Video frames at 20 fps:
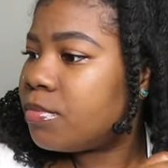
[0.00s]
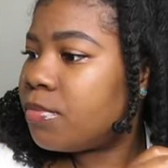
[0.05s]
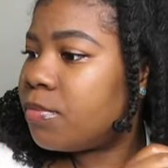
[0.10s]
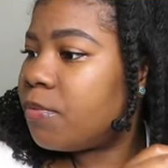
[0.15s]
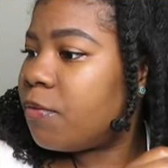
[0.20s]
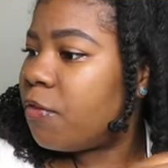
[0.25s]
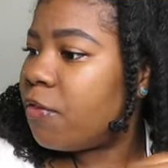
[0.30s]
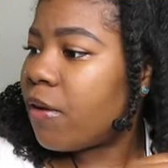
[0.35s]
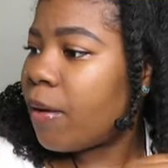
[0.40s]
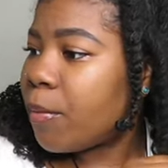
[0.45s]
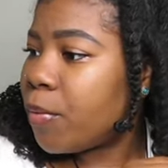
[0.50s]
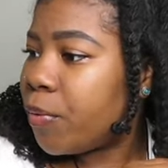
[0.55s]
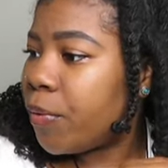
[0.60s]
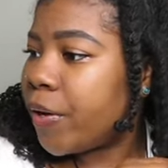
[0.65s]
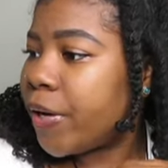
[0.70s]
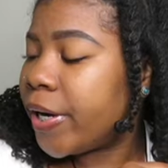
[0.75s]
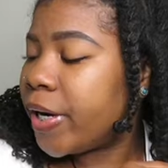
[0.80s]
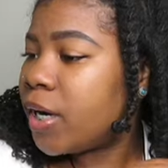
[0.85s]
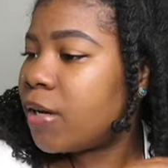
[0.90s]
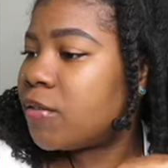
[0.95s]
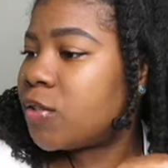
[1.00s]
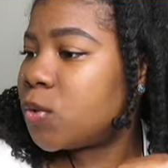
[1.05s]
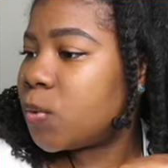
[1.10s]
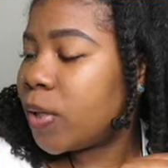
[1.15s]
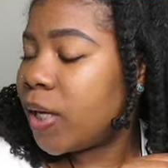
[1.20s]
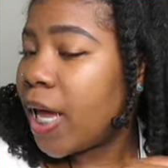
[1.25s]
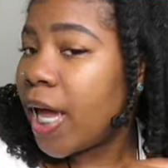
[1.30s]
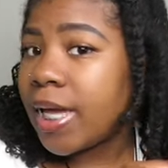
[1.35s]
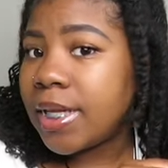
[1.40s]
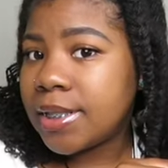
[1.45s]
February of
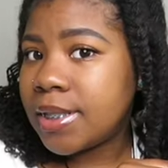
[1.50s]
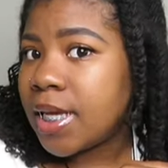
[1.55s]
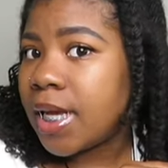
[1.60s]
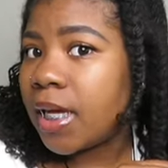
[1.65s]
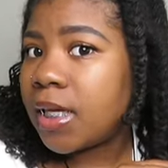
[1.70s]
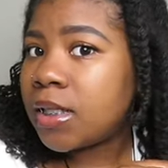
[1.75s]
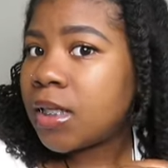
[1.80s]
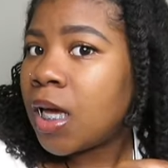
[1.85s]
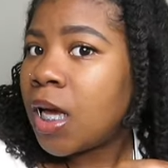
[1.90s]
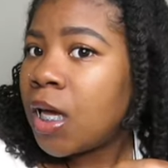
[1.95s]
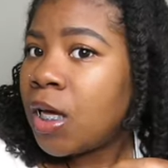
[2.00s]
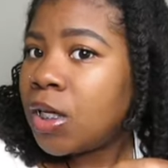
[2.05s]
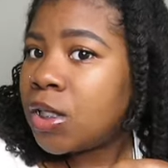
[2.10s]
2018.